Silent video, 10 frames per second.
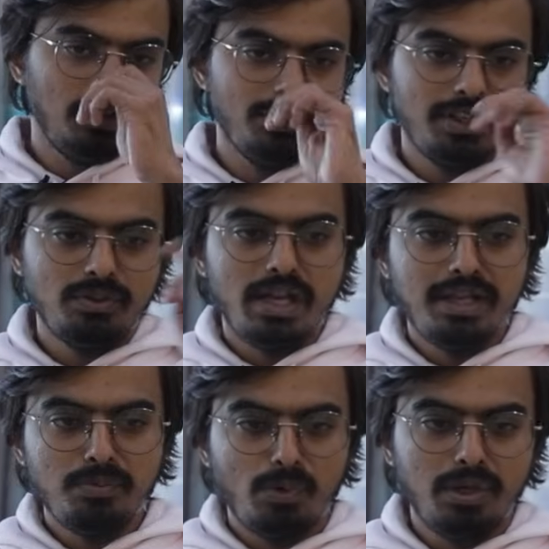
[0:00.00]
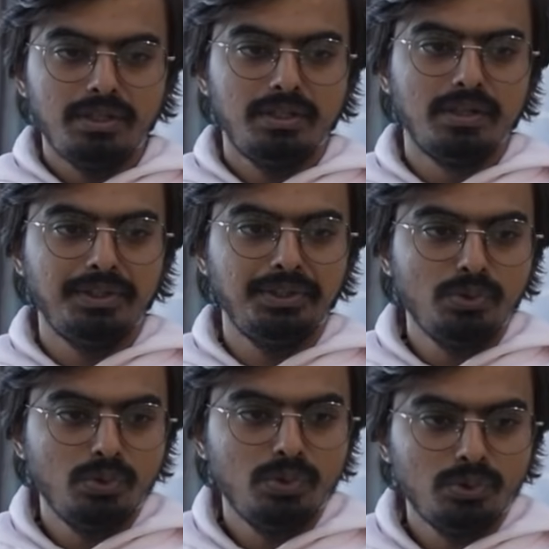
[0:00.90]
Dr. Jayatu, I want
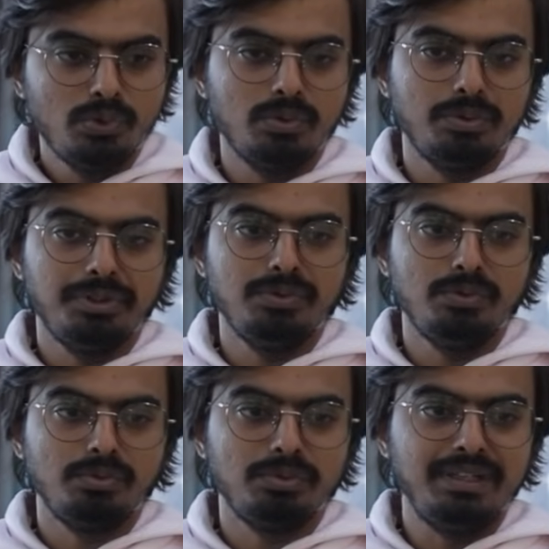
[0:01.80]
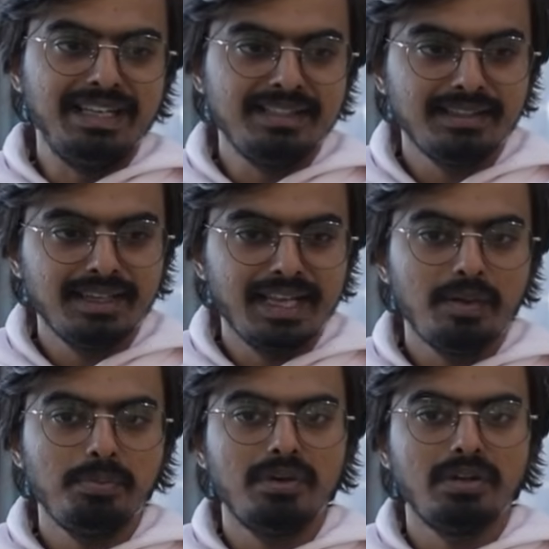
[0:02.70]
you to
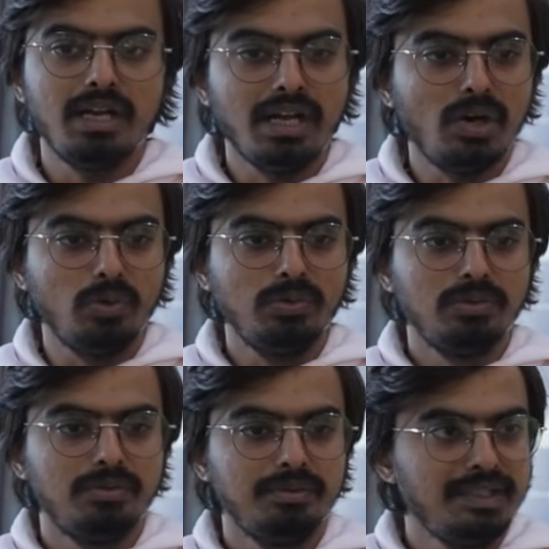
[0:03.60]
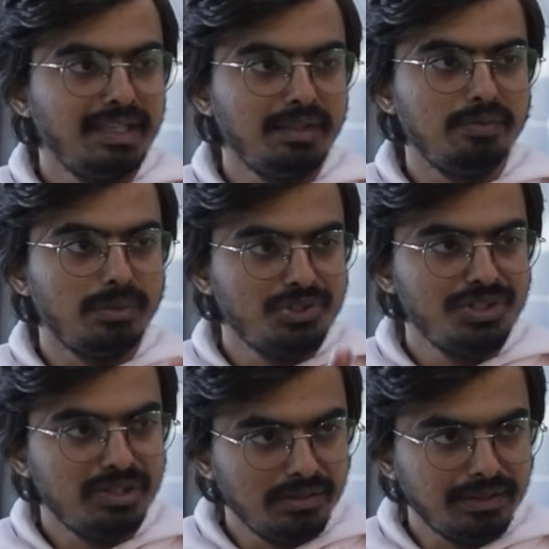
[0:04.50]
describe how then
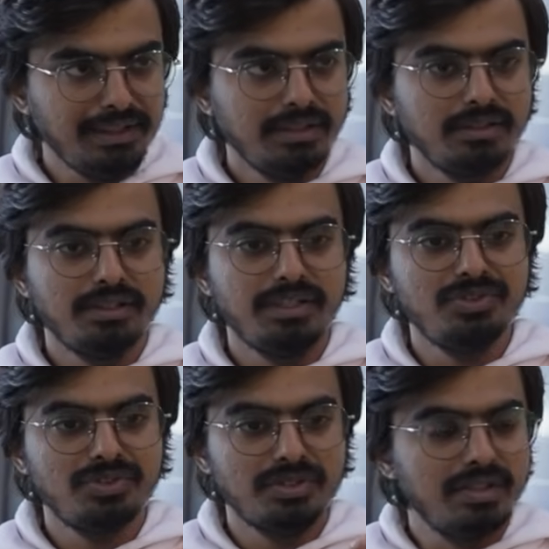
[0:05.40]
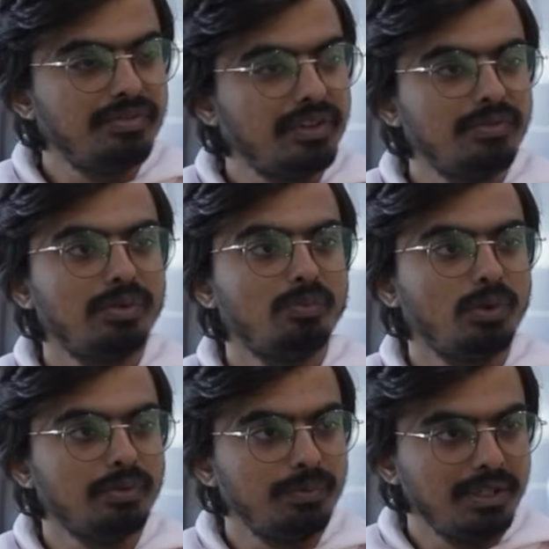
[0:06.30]
machine learning is different from
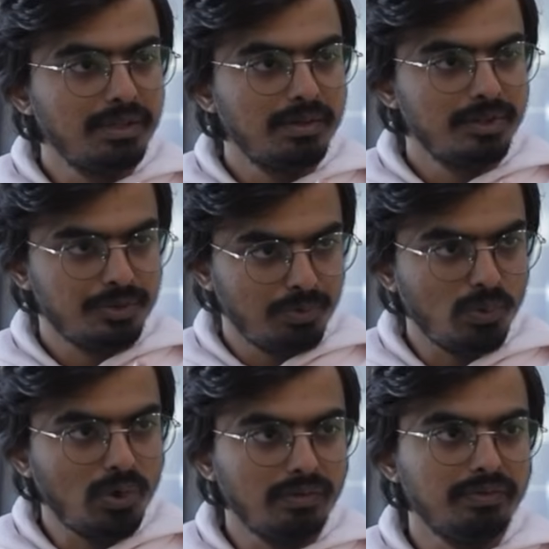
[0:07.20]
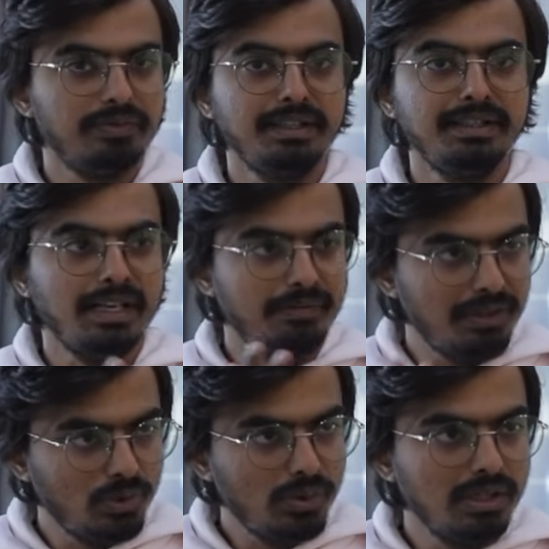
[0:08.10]
what we spoke of and that we
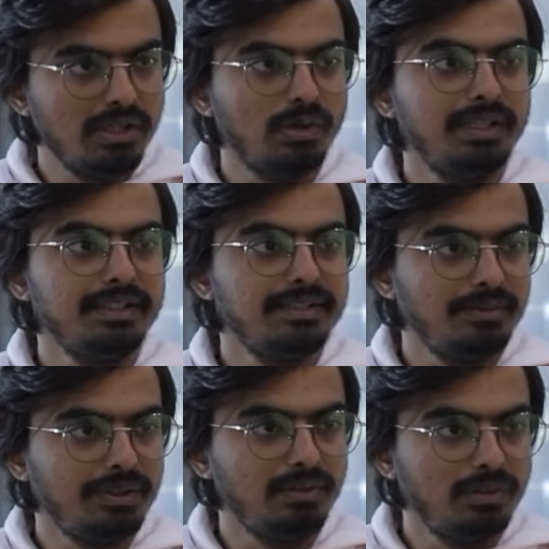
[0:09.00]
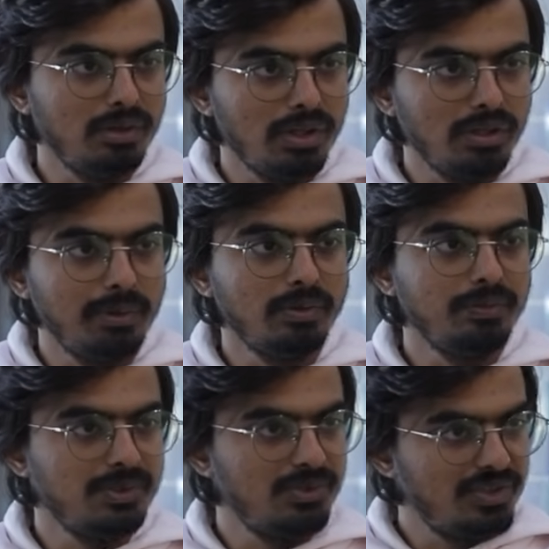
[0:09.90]
told our audience that we are going to talk about,
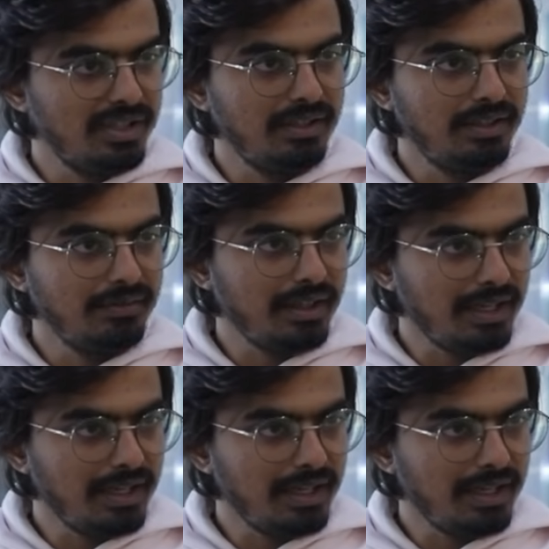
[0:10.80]
which is generative